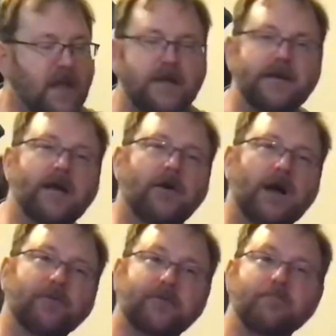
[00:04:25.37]
Now,
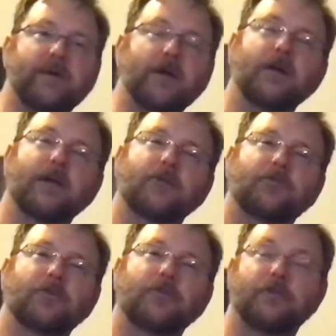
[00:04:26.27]
I was comparing it
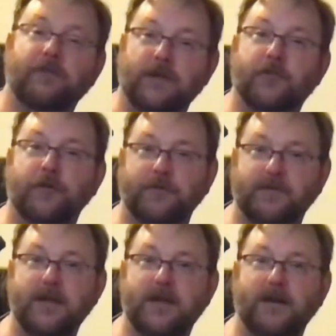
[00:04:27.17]
to the
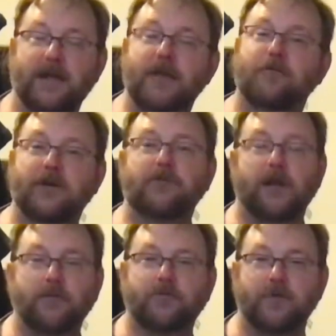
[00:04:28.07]
V13, and
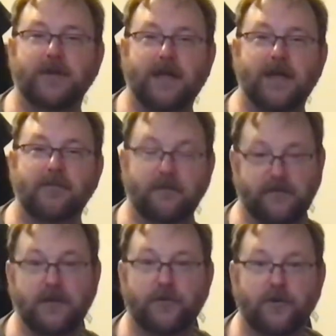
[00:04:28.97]
originally I was going to get the
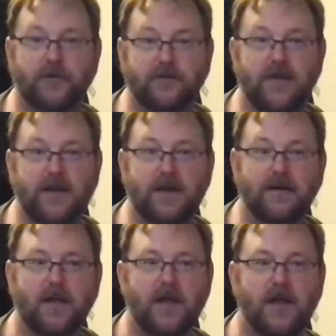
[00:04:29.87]
V13,